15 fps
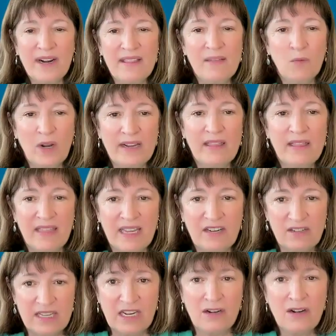one of the
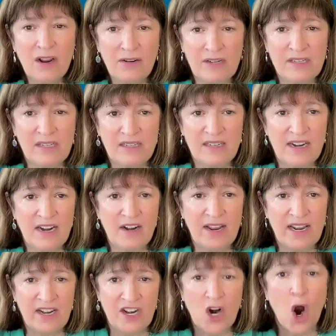things that you notice is in
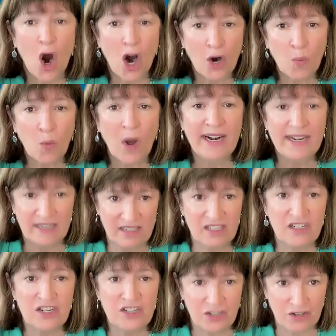an R1
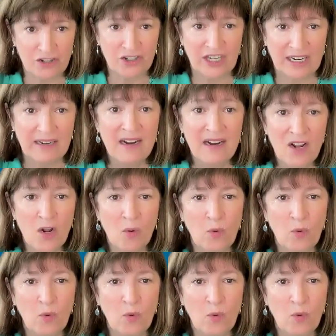institution,